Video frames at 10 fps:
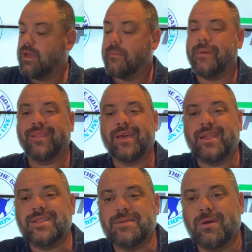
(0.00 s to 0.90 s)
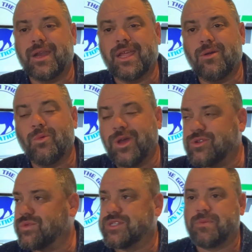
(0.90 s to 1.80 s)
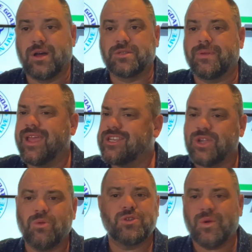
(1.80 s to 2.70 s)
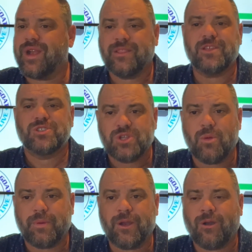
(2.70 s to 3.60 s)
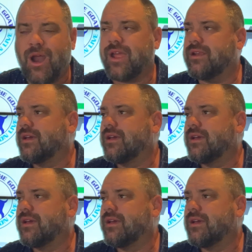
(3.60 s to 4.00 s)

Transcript: Make that easy money, wager responsibly, and don't do anything stupid, all right?